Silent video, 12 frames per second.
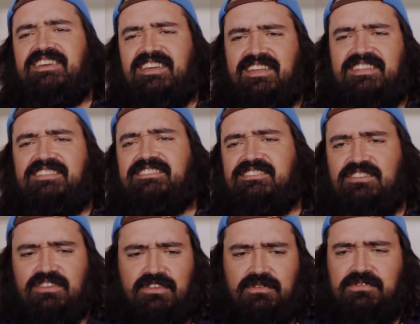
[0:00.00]
getting these
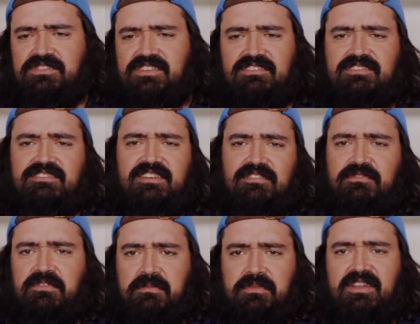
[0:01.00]
huge yields off one